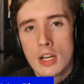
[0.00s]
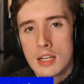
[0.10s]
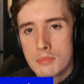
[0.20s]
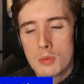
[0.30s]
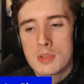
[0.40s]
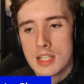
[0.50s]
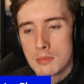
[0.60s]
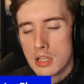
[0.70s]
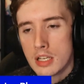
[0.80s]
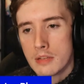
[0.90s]
and promising
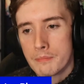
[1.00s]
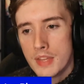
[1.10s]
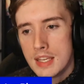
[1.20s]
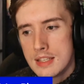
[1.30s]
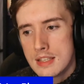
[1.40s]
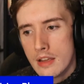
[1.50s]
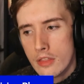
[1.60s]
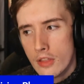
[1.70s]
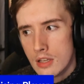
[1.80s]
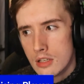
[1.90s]
player. He's, I
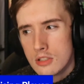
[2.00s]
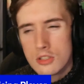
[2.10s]
think,